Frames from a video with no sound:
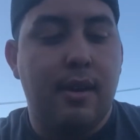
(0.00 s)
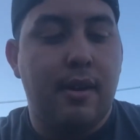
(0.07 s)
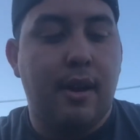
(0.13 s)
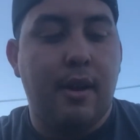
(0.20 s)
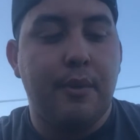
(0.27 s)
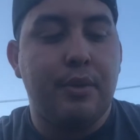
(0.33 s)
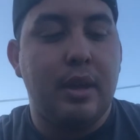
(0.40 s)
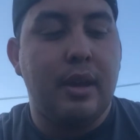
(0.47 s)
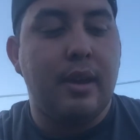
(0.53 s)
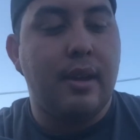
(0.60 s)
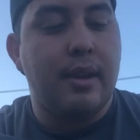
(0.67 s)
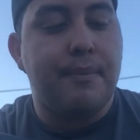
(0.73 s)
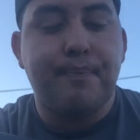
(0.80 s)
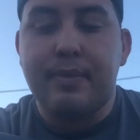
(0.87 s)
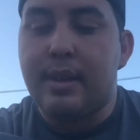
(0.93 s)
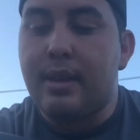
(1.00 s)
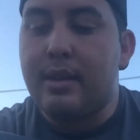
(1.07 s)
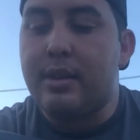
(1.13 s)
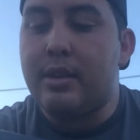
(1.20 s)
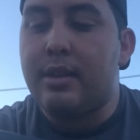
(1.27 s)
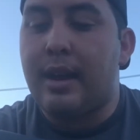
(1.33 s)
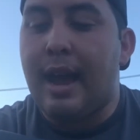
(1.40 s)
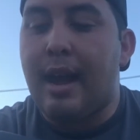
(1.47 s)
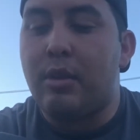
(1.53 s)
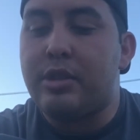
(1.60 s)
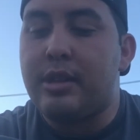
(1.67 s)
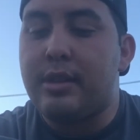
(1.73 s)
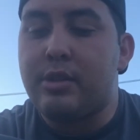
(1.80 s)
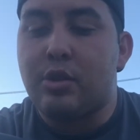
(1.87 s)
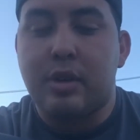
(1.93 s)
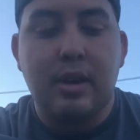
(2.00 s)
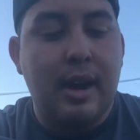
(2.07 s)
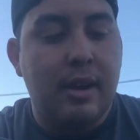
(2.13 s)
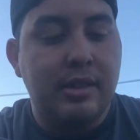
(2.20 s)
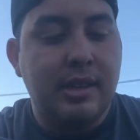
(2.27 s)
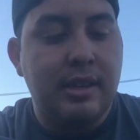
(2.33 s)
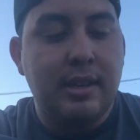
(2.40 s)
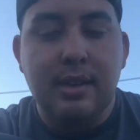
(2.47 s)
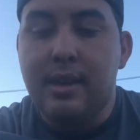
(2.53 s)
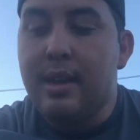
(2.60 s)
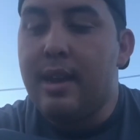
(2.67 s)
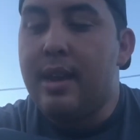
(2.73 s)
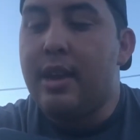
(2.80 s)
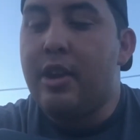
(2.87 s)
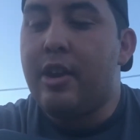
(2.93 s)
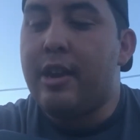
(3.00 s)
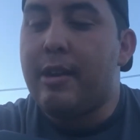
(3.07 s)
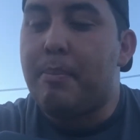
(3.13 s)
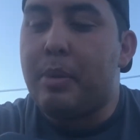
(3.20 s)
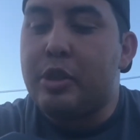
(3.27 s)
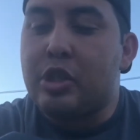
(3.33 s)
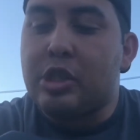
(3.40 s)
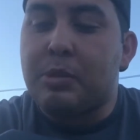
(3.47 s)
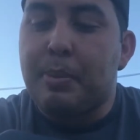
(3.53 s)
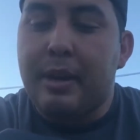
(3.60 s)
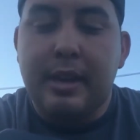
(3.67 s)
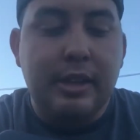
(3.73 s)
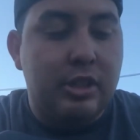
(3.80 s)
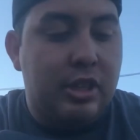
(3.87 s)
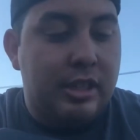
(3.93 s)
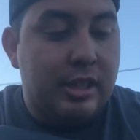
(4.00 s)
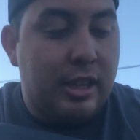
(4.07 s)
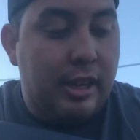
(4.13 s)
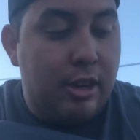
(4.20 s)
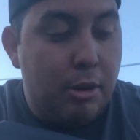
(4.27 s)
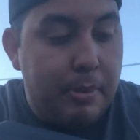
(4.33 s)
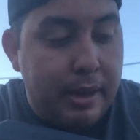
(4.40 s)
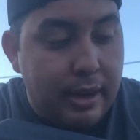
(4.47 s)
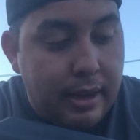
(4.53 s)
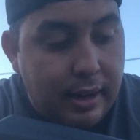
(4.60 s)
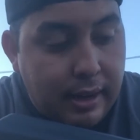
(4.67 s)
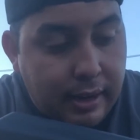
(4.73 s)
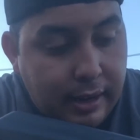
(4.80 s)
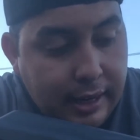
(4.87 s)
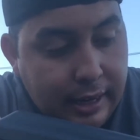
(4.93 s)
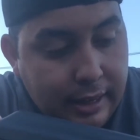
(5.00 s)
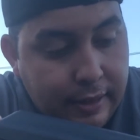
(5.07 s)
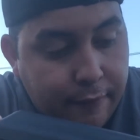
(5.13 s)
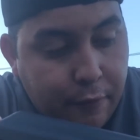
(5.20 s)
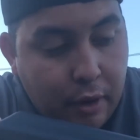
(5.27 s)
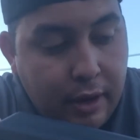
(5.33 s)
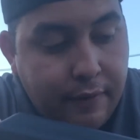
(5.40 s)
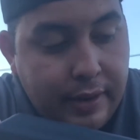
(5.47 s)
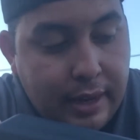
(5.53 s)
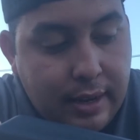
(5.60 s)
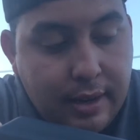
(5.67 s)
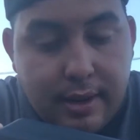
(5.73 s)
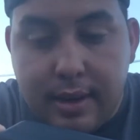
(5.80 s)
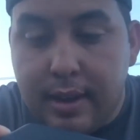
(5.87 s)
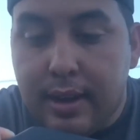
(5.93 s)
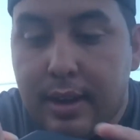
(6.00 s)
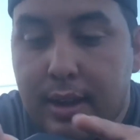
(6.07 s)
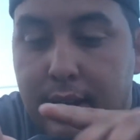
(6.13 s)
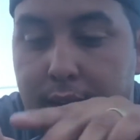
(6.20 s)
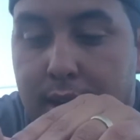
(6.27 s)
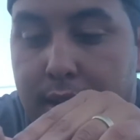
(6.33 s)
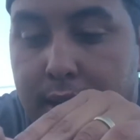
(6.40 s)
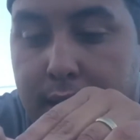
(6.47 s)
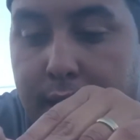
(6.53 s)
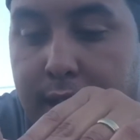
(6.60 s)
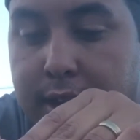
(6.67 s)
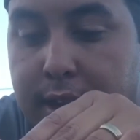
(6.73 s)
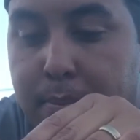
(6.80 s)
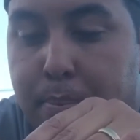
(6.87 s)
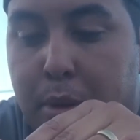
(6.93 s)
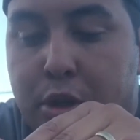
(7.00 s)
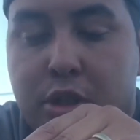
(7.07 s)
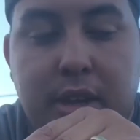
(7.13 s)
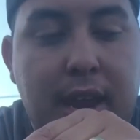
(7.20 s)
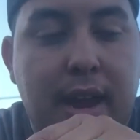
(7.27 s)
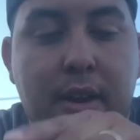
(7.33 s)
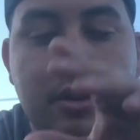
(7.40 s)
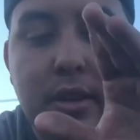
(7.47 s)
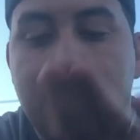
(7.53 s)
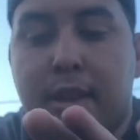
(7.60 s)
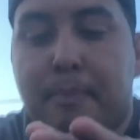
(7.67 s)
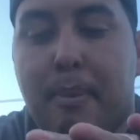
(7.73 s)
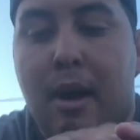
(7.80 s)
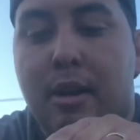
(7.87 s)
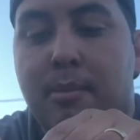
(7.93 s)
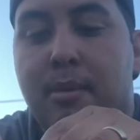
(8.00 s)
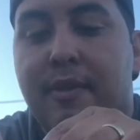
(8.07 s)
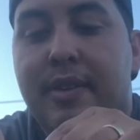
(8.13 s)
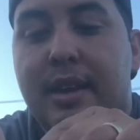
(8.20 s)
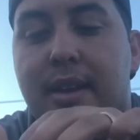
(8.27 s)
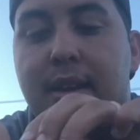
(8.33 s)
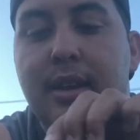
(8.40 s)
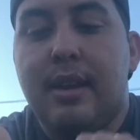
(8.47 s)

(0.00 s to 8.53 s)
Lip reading: of the housing, trigger housing. You're gonna push the spring in just a little bit, lead the front of it, and then push down the bottom of it,